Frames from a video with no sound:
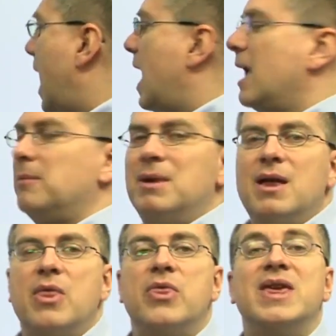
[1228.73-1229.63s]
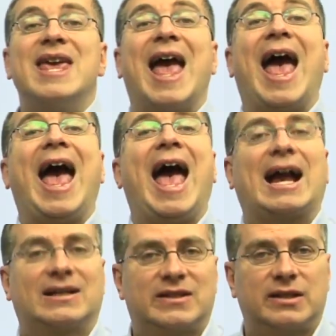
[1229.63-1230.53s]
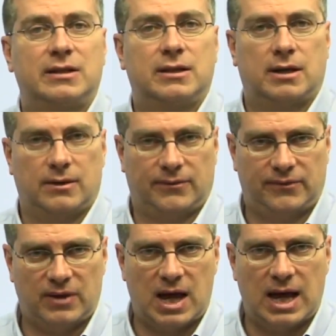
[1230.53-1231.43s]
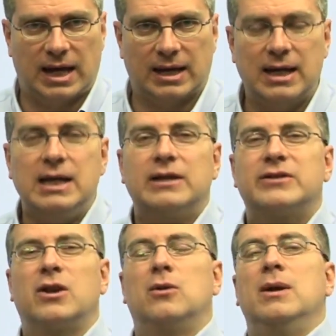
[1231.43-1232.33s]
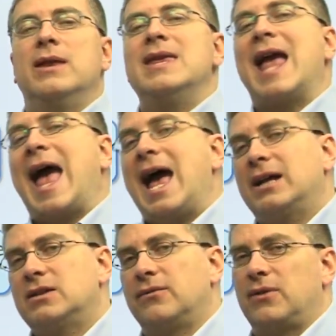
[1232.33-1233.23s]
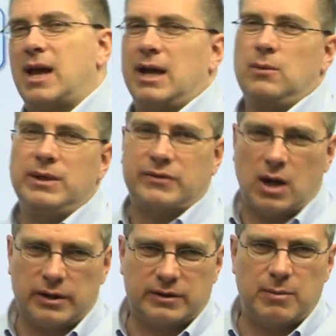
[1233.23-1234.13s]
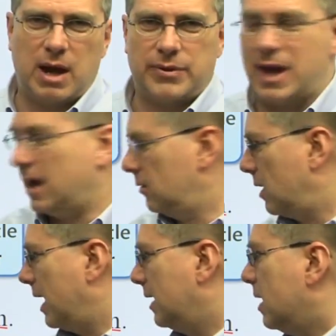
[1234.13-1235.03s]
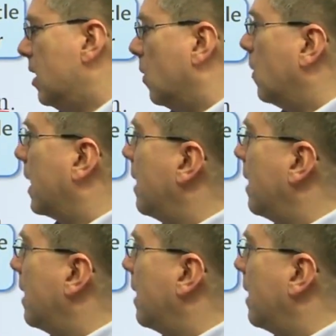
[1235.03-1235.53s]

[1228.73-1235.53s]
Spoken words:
I'm the act of flying. So the act of flying, we talked about that, right? What